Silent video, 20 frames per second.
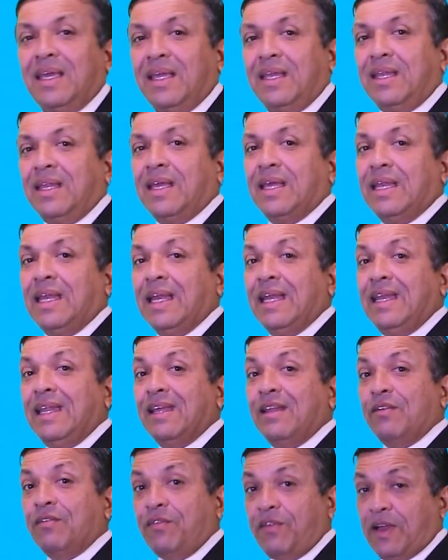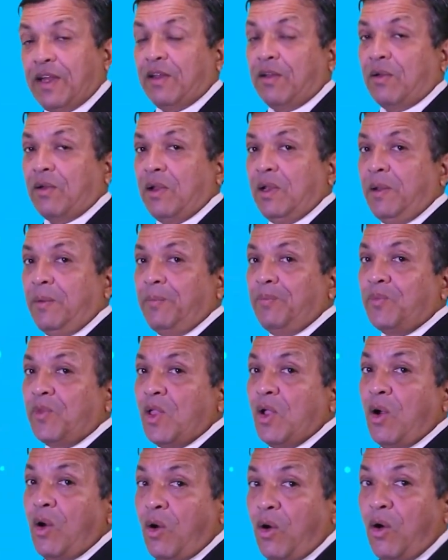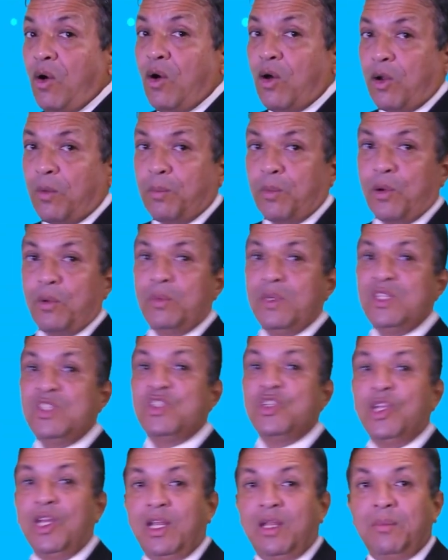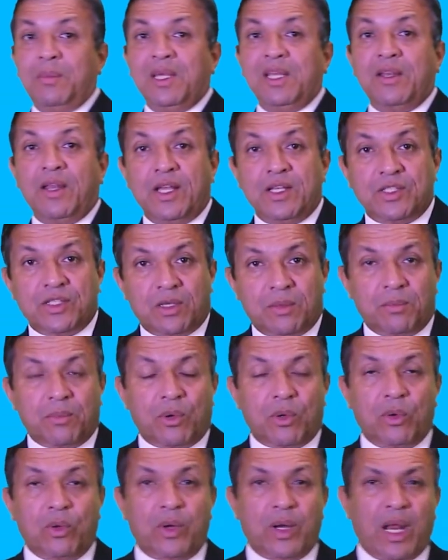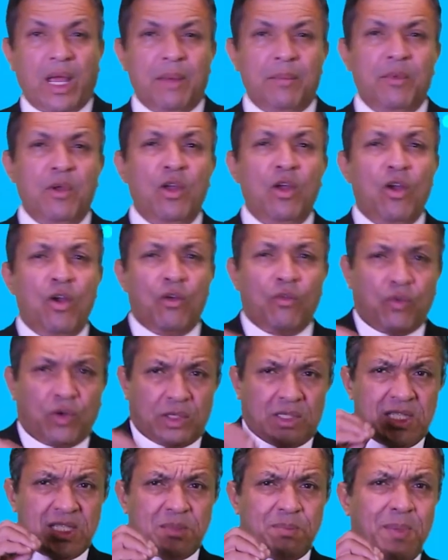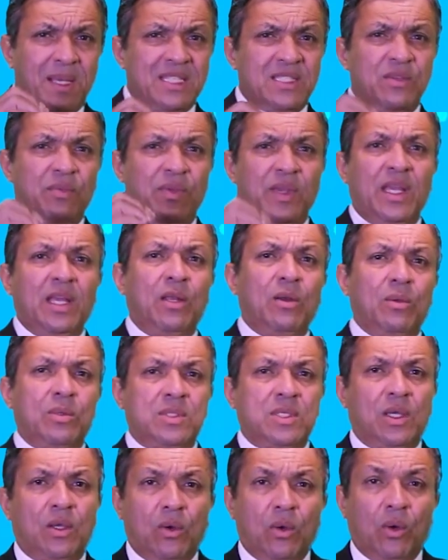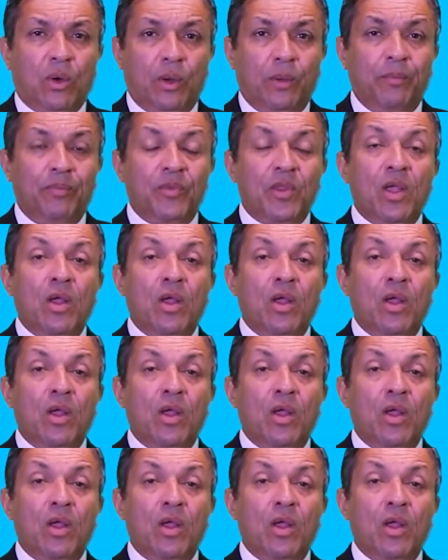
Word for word: in Canadian federal or provincial immigration program for this specific NOC code